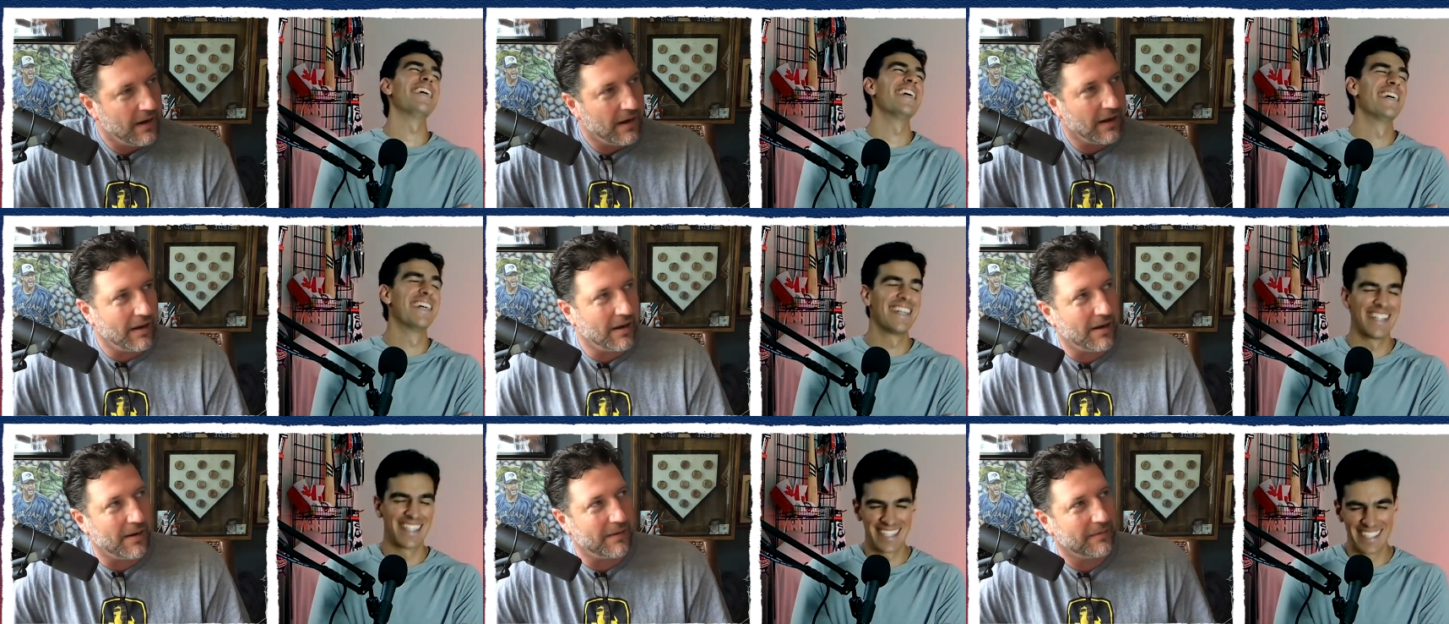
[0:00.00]

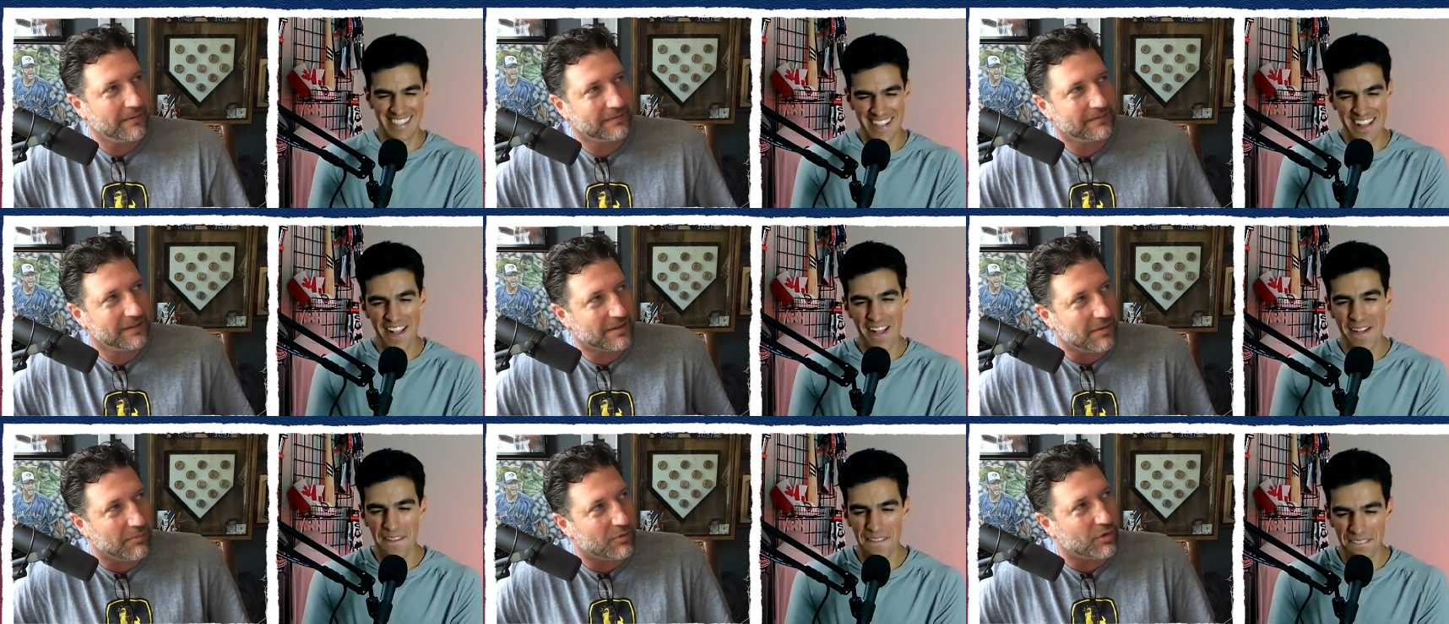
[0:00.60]
Speaker 1: Uh,
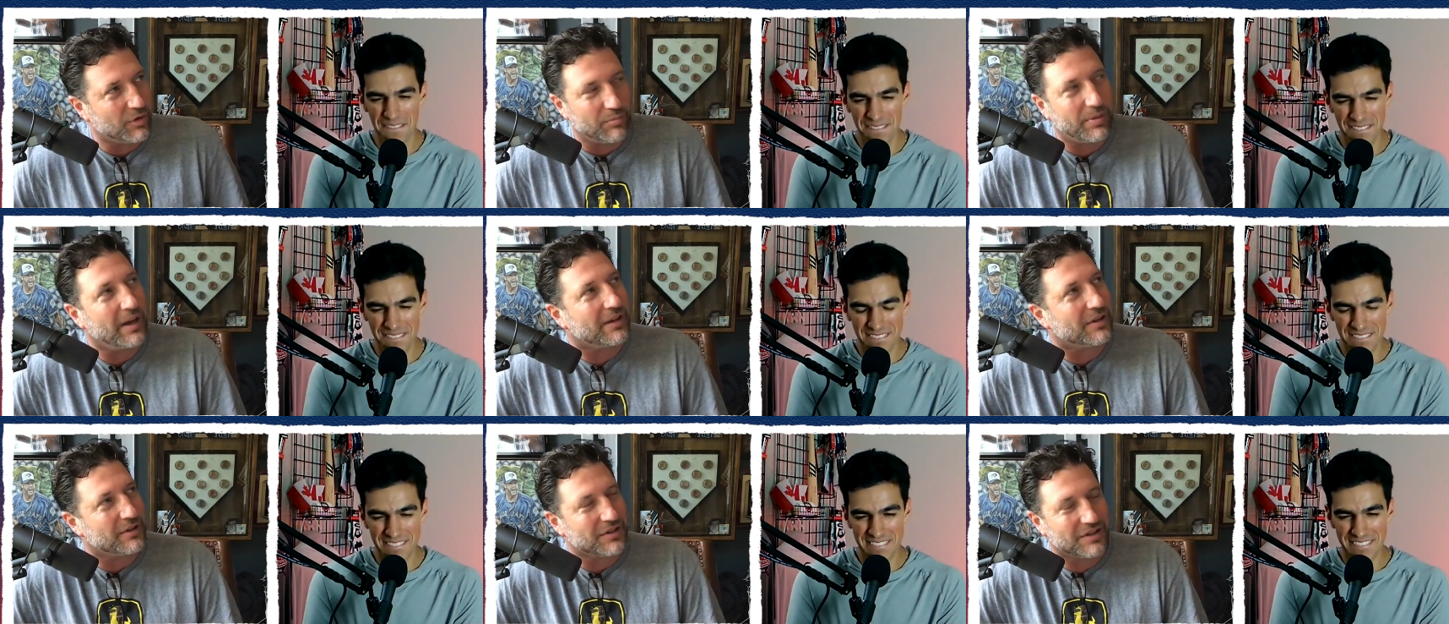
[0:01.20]
it's a true
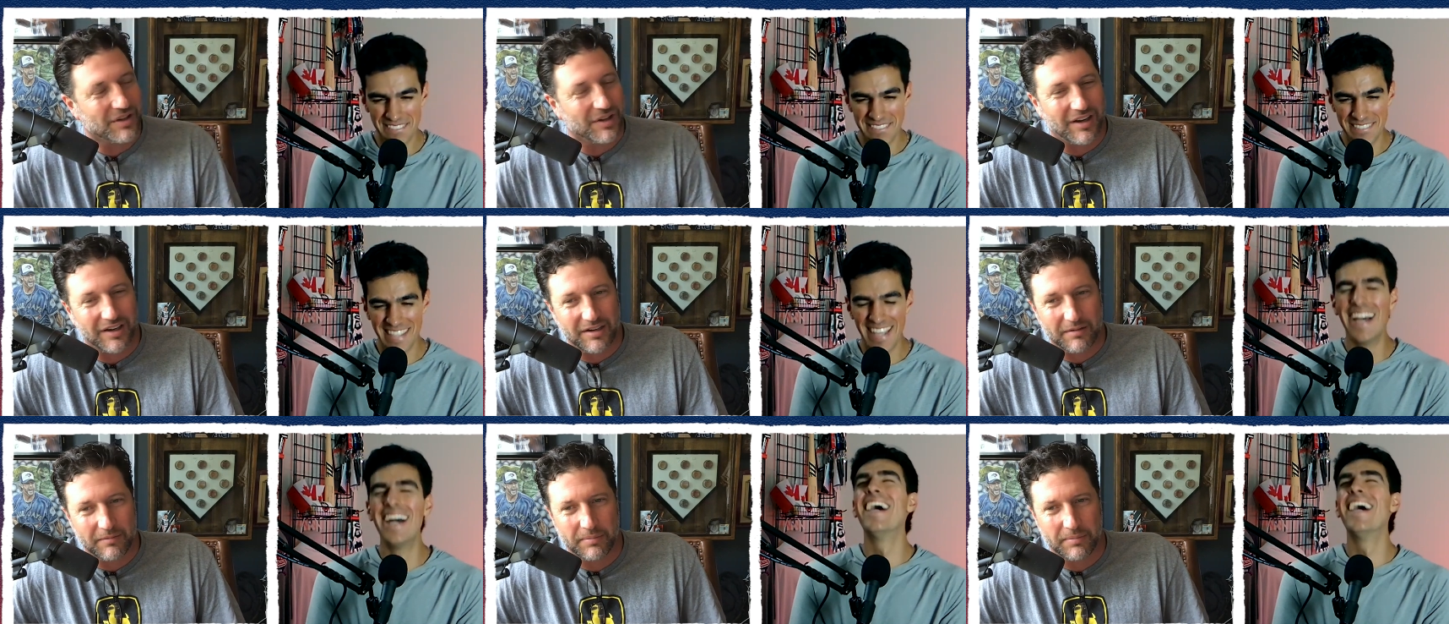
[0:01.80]
pitcher's talk.